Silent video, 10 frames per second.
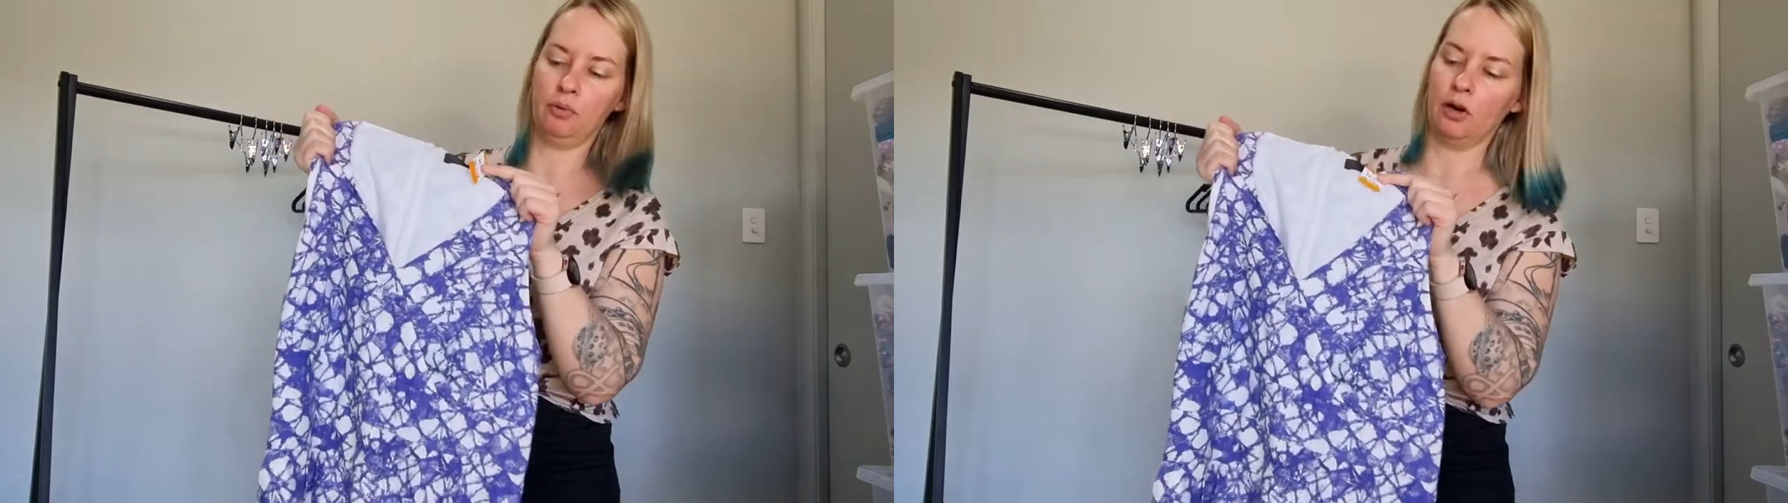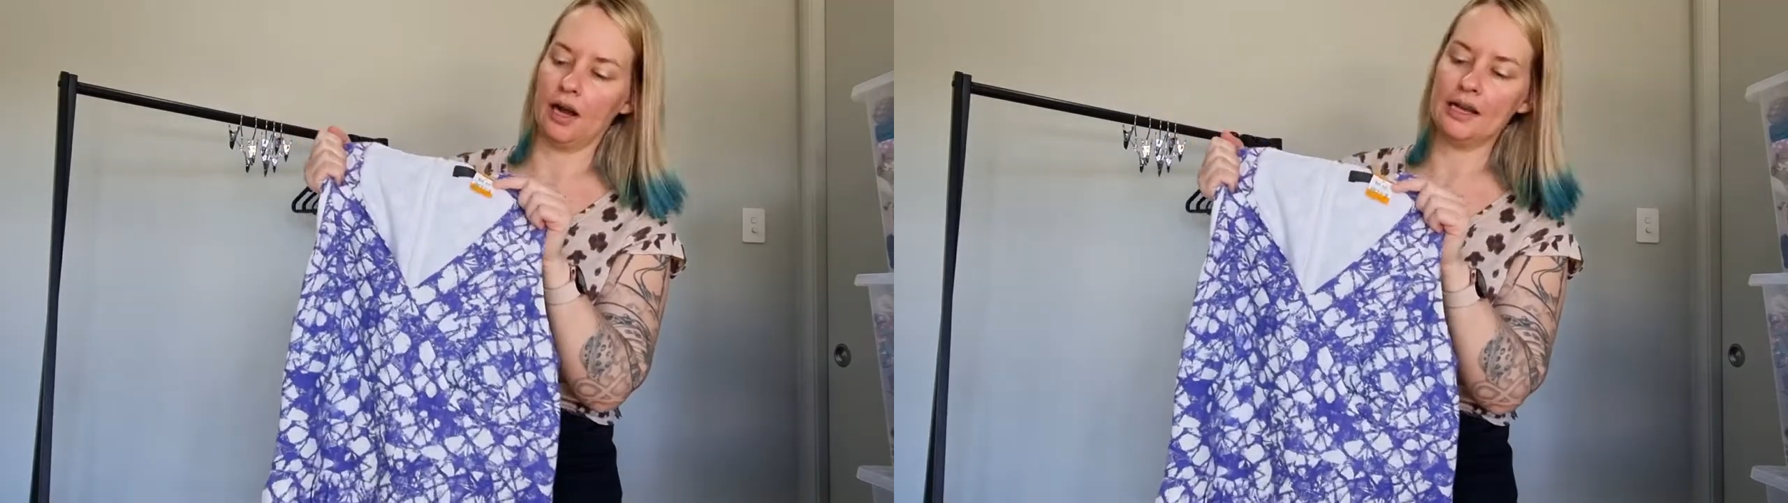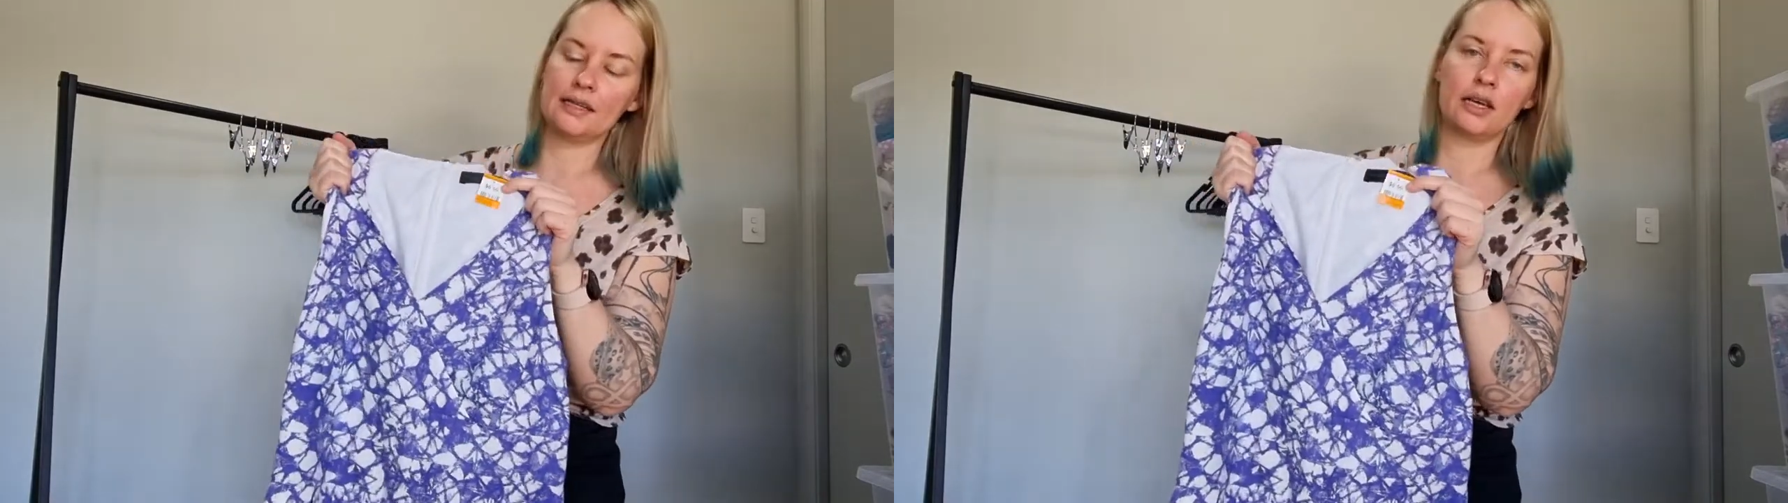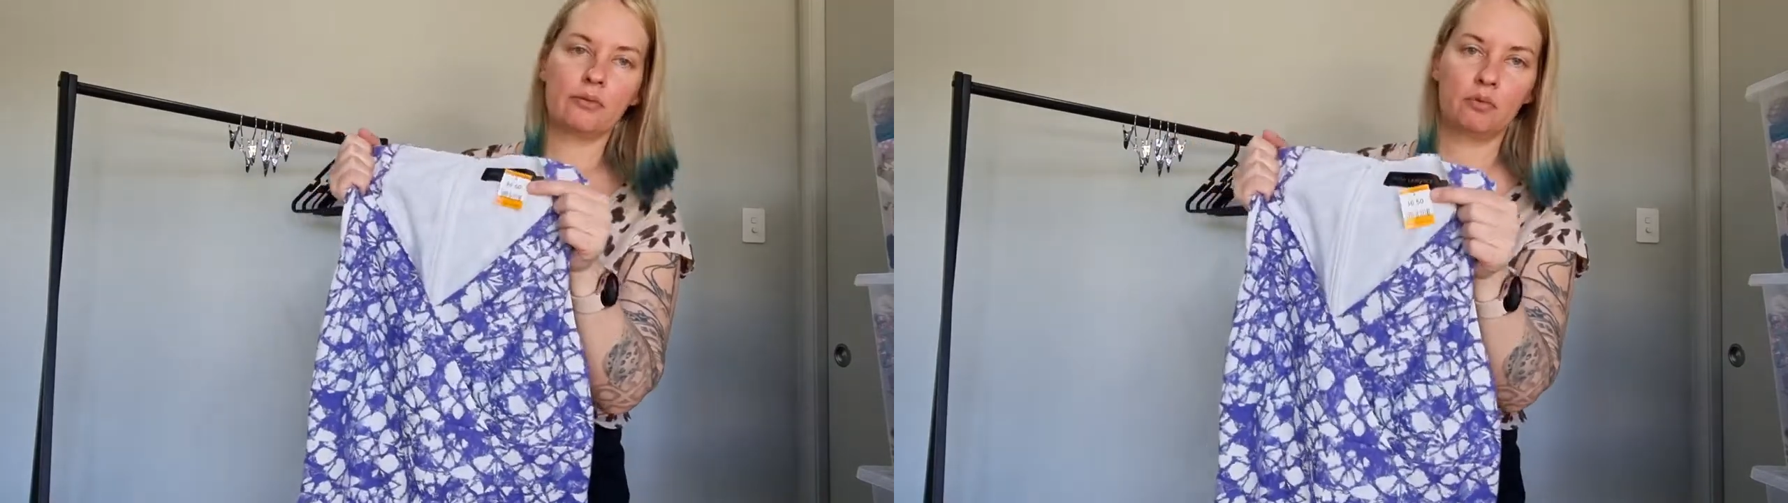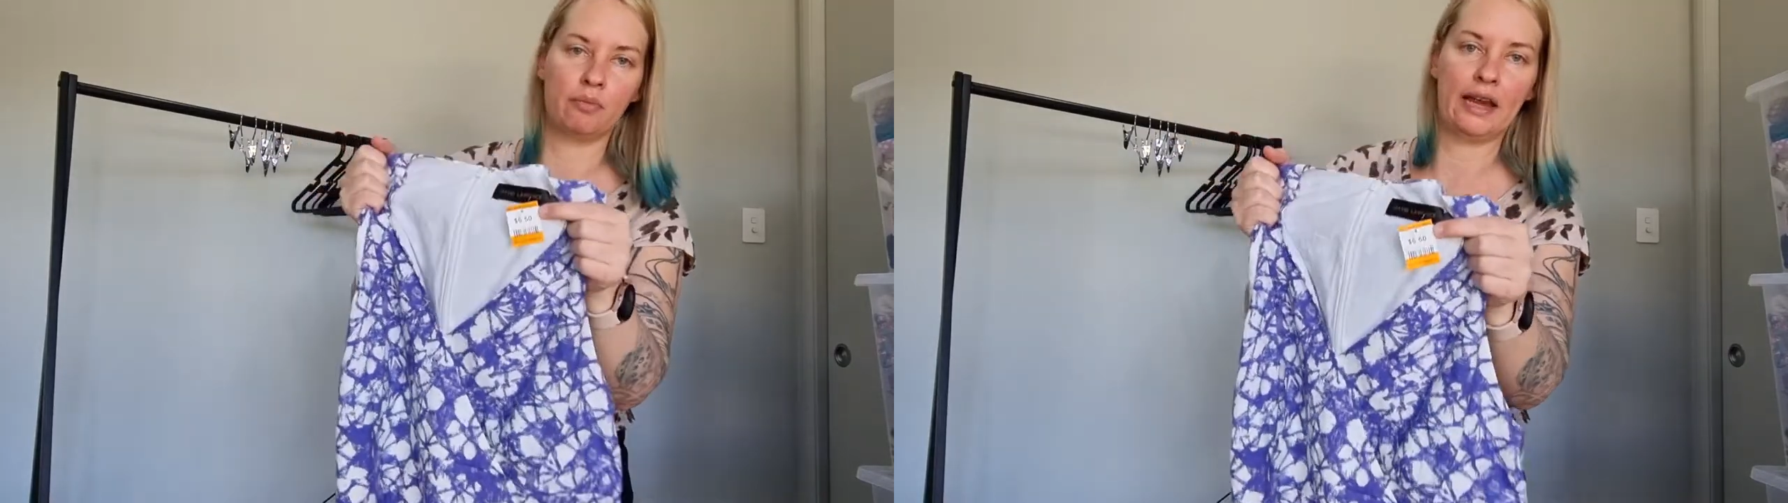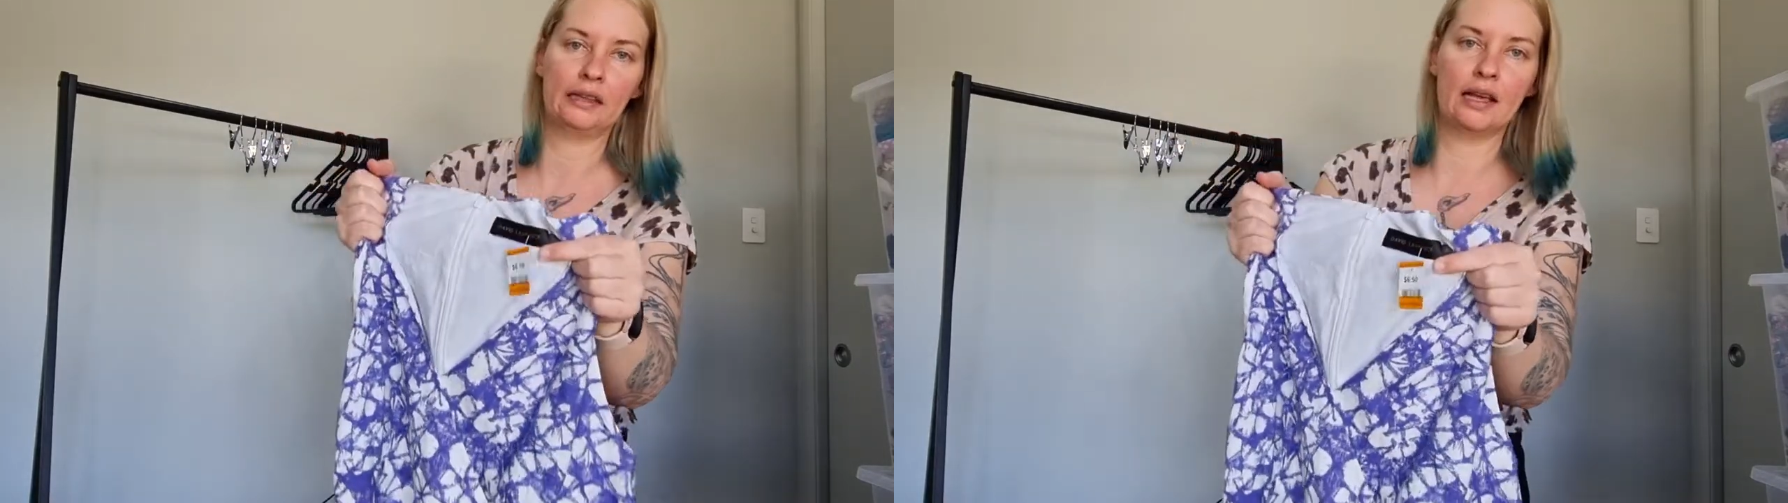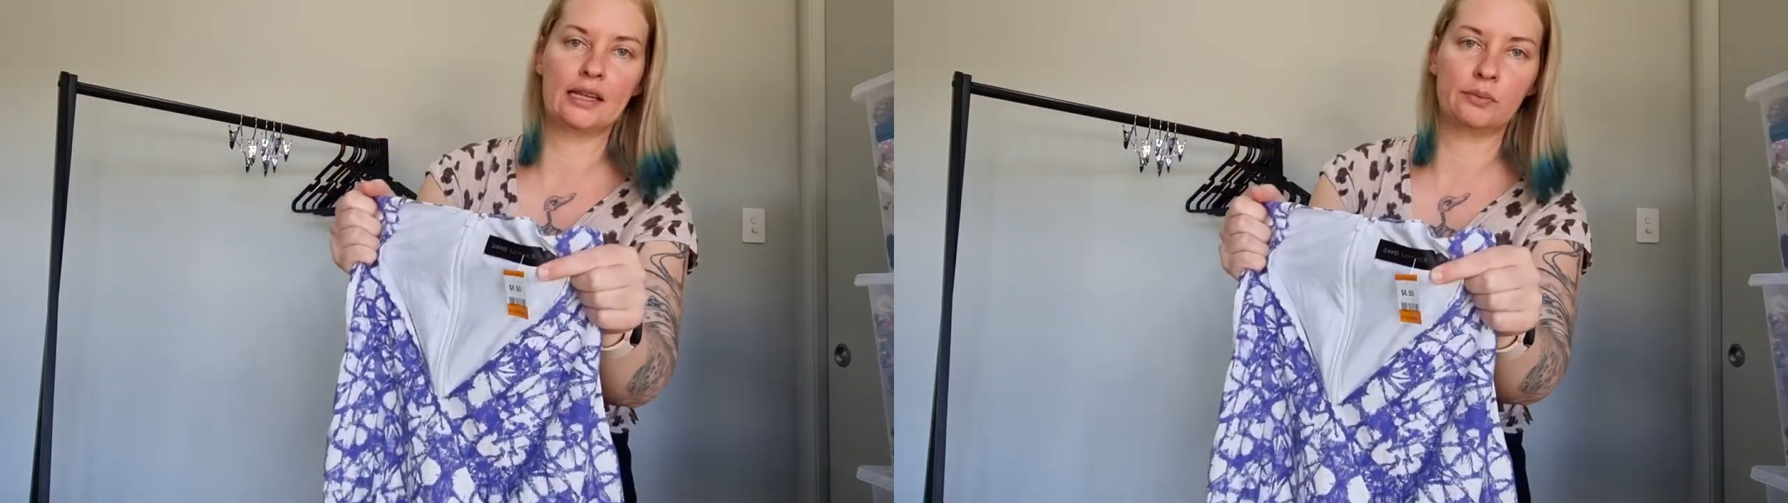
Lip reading: price, I would have paid less,